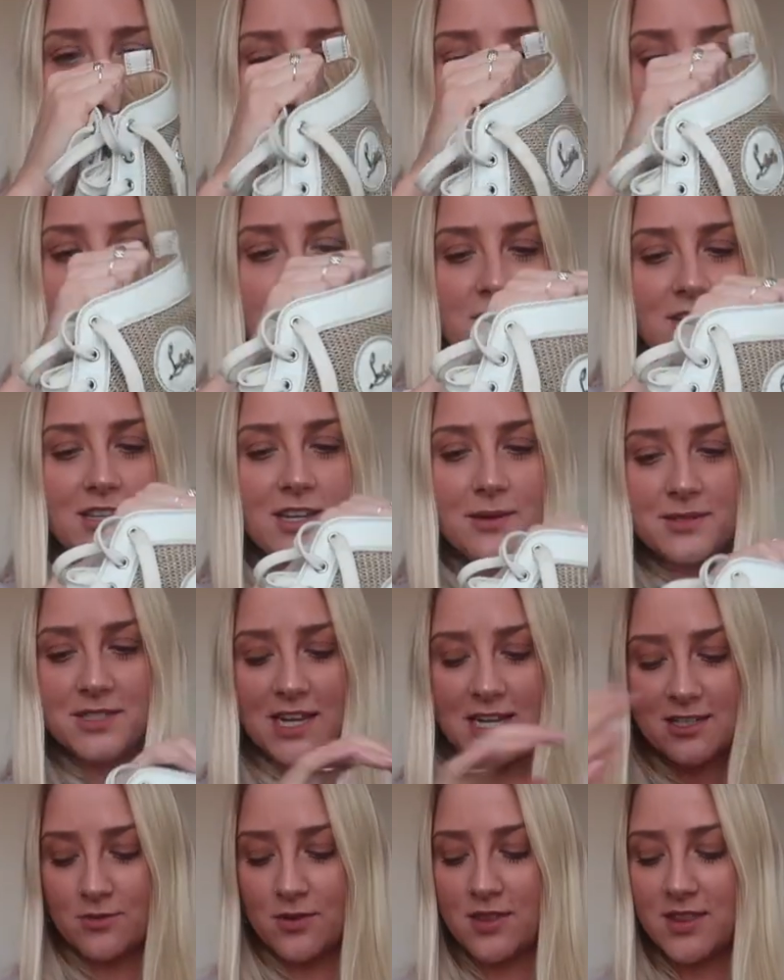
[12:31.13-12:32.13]
I'm literally
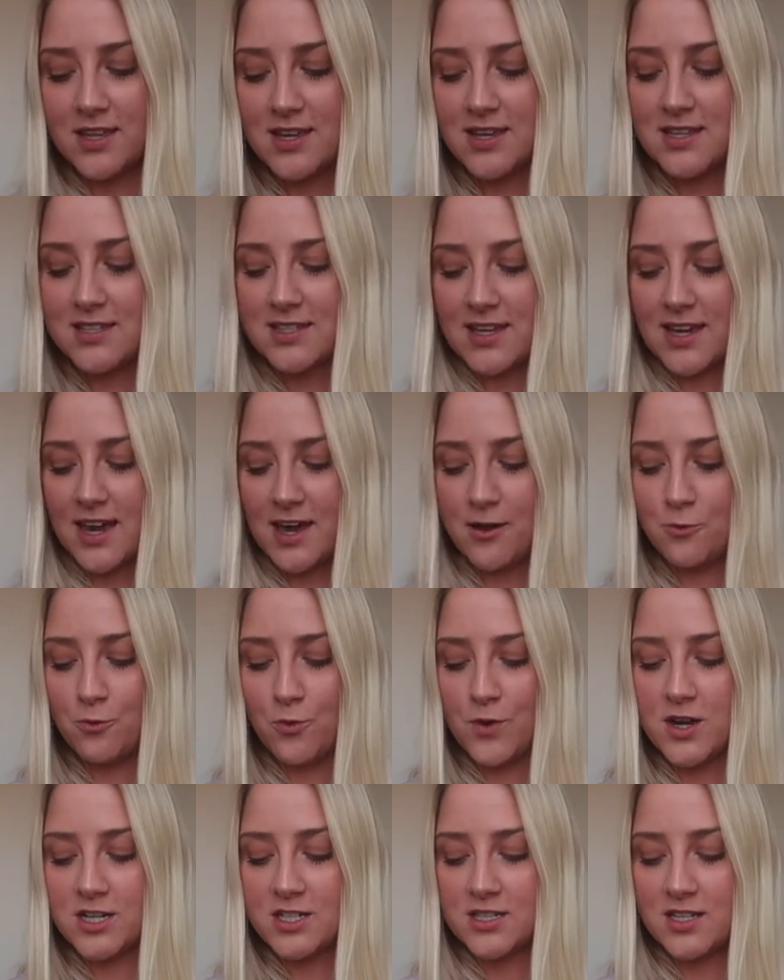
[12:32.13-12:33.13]
obsessed with these. Like I
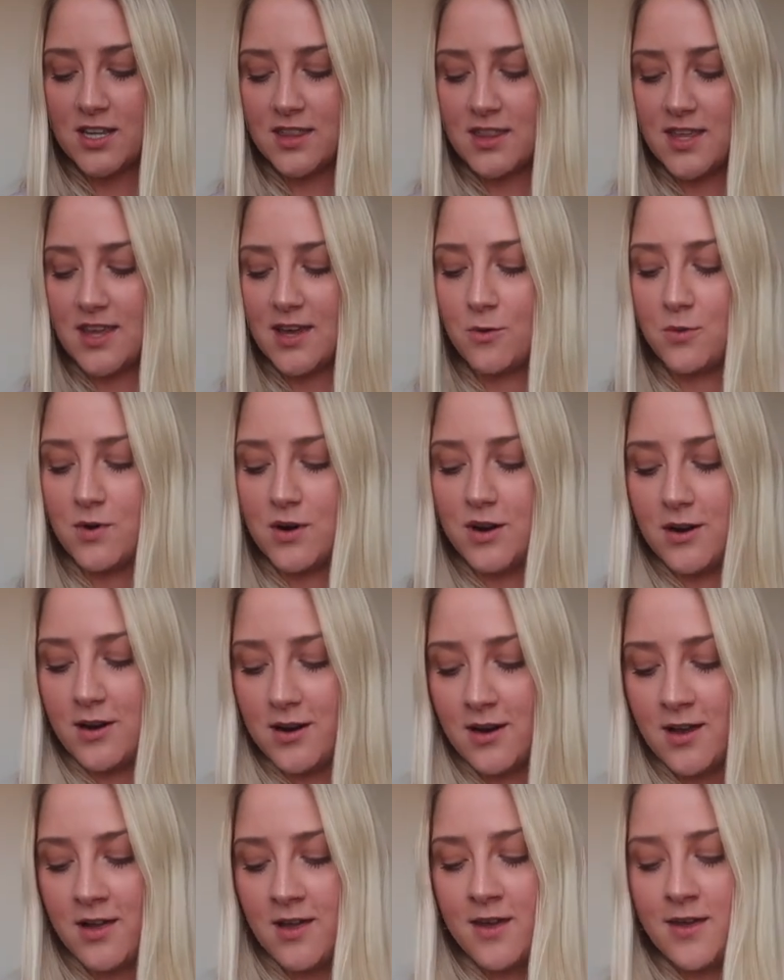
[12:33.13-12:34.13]
wish that they
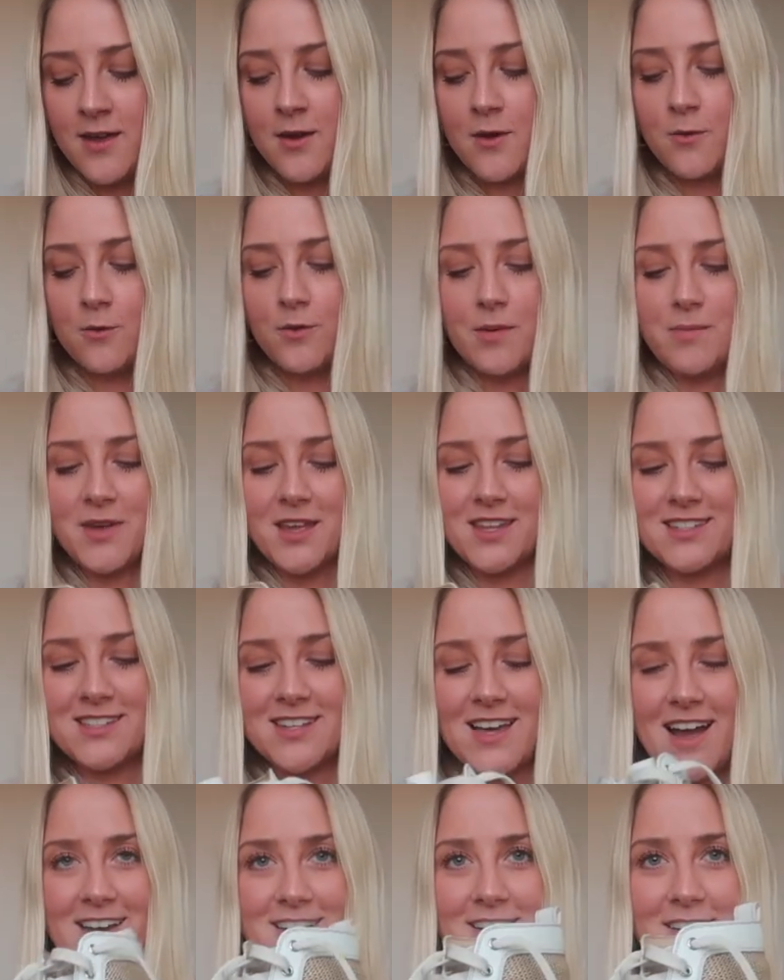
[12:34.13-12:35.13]
were women's
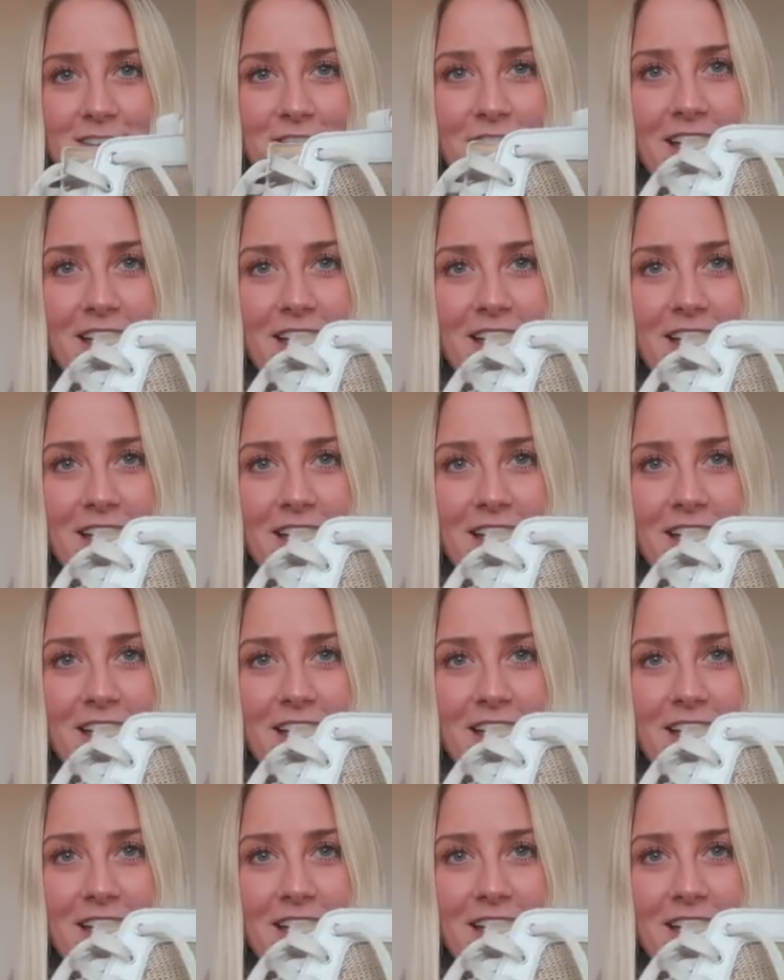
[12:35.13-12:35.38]
kind of.